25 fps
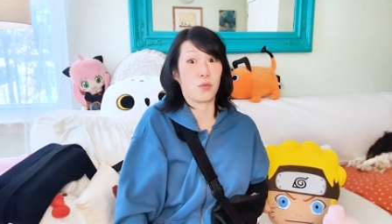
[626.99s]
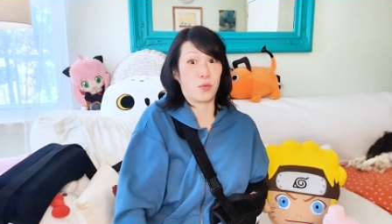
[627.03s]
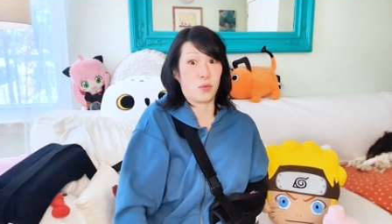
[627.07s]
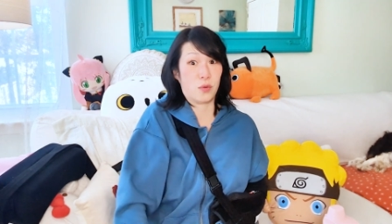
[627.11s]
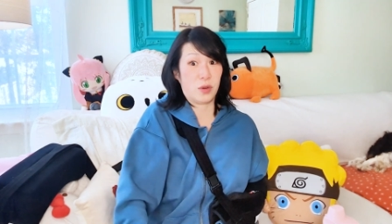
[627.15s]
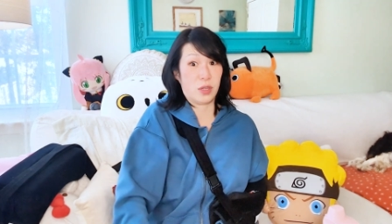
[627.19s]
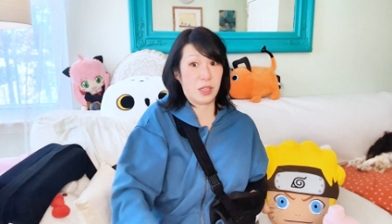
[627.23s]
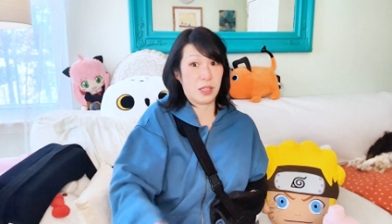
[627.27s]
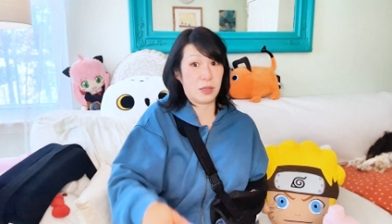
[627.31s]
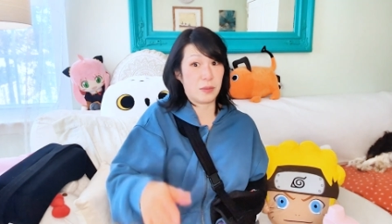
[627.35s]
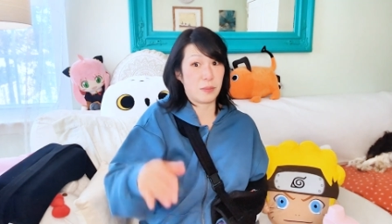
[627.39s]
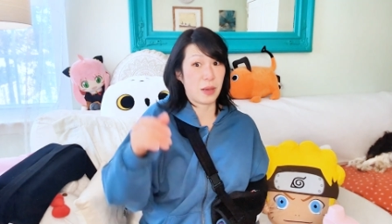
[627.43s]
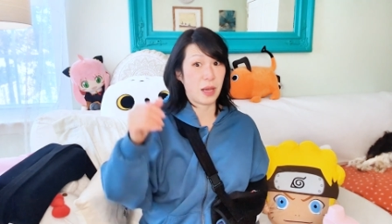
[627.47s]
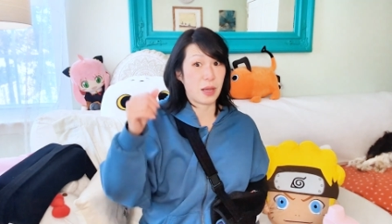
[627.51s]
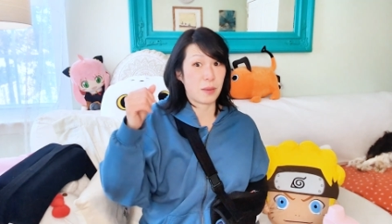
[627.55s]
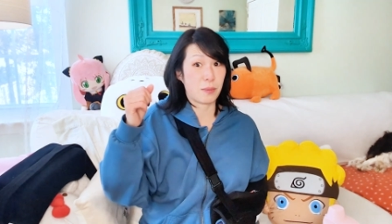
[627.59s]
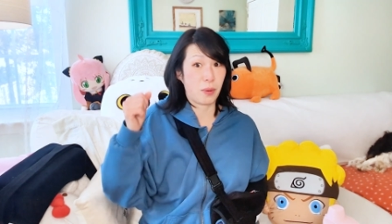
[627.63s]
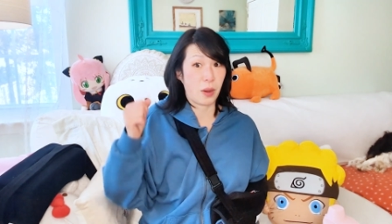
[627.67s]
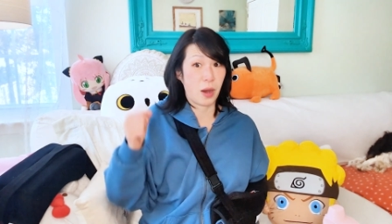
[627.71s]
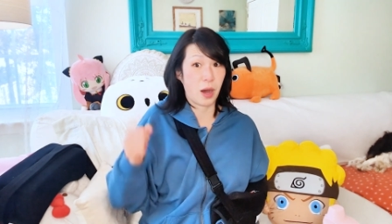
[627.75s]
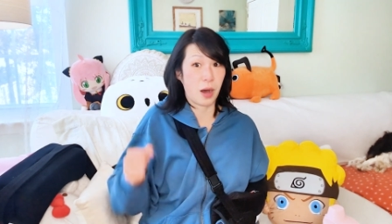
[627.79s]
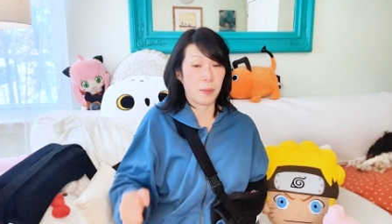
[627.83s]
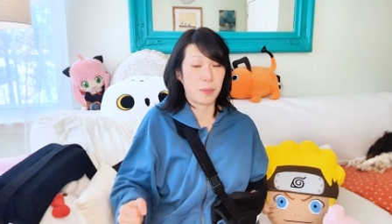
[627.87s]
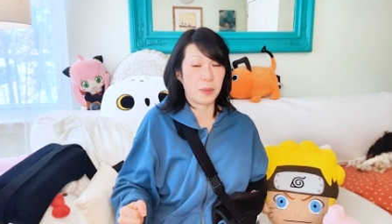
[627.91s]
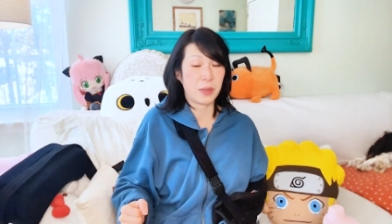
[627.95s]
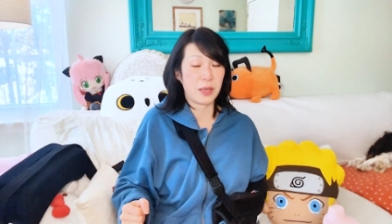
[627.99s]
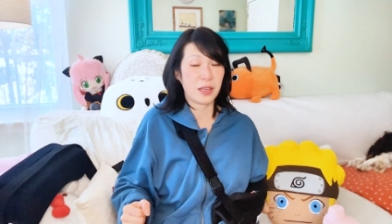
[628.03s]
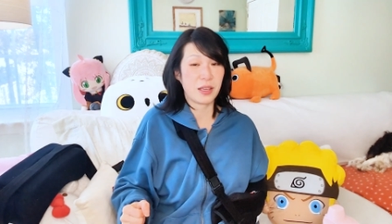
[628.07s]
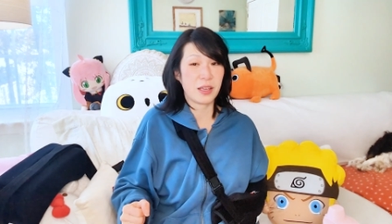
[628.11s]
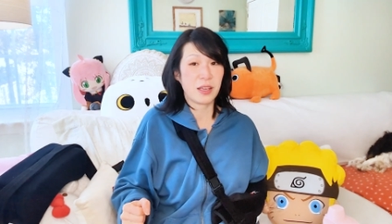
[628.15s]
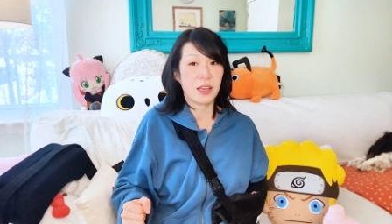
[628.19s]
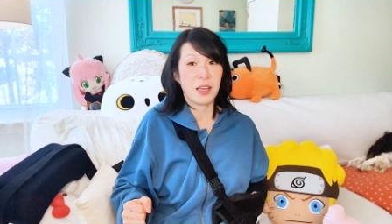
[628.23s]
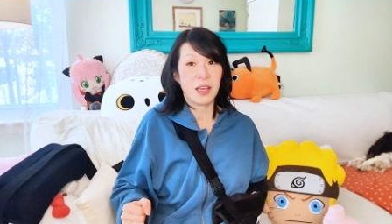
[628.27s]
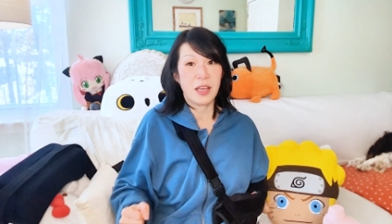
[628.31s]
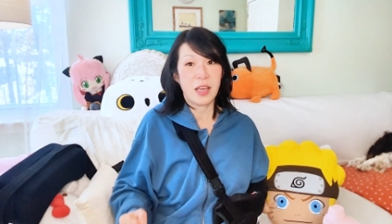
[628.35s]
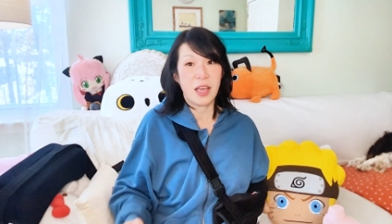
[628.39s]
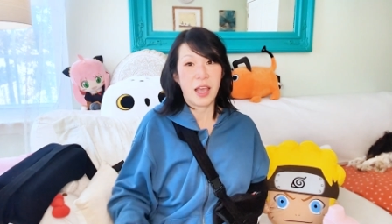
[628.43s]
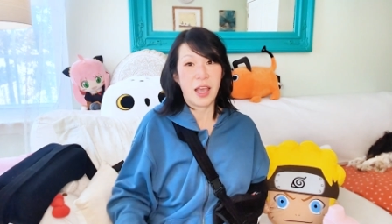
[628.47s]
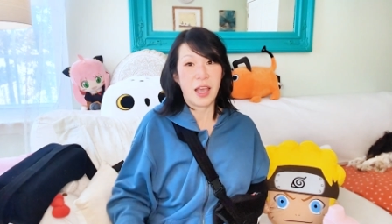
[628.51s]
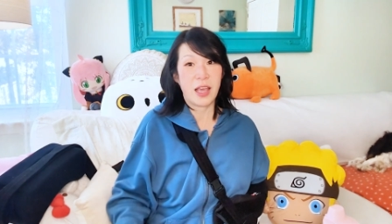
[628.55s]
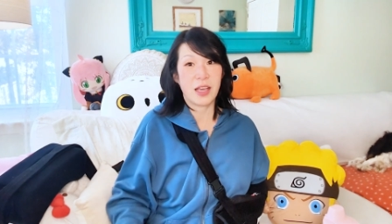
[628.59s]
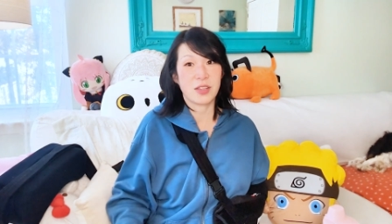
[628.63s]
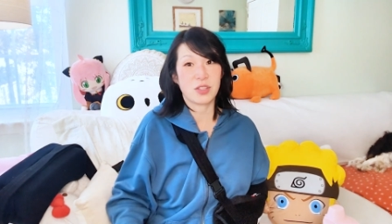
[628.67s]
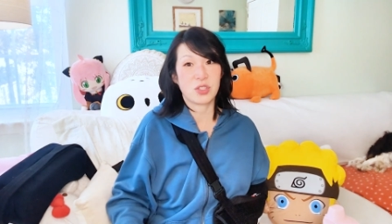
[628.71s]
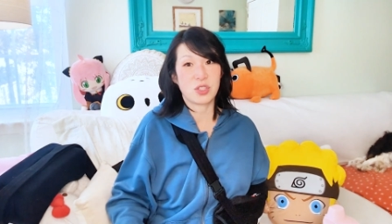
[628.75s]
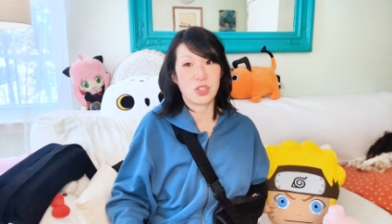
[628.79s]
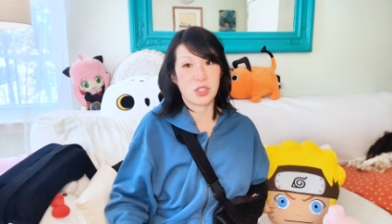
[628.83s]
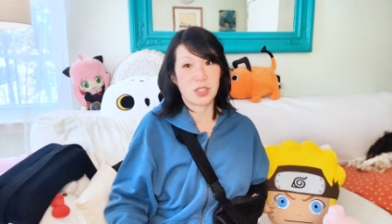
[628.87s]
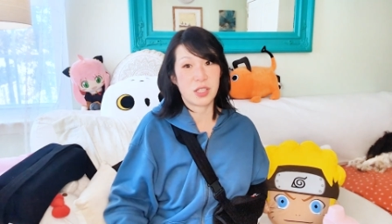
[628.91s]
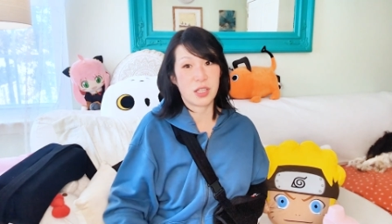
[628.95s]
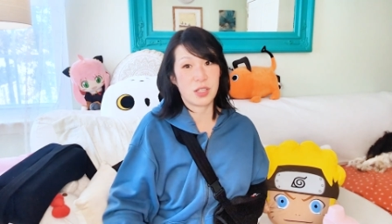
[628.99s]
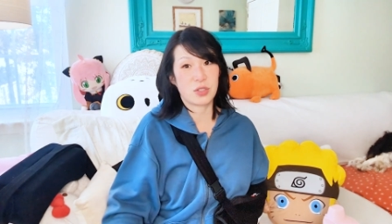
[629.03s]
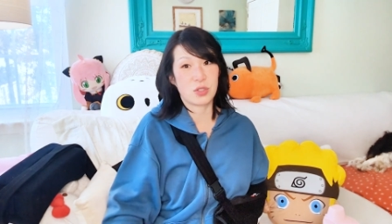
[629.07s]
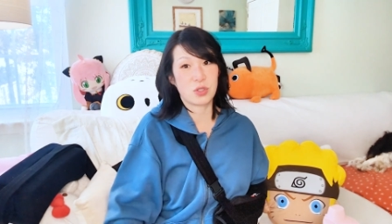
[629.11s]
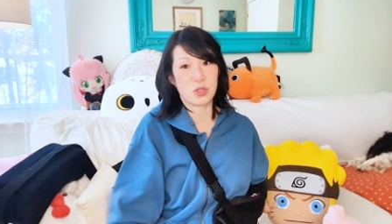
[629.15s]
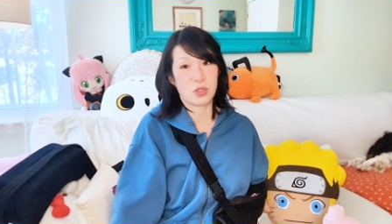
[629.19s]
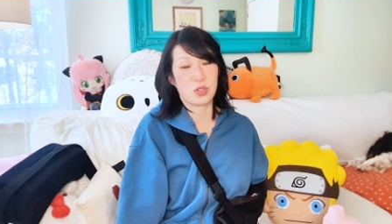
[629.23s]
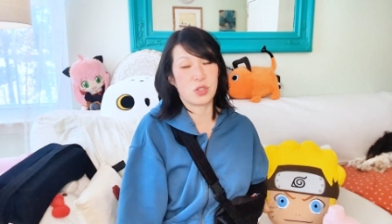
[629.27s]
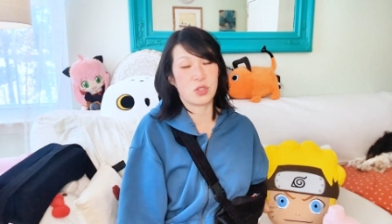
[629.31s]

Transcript: really bad popping. And she said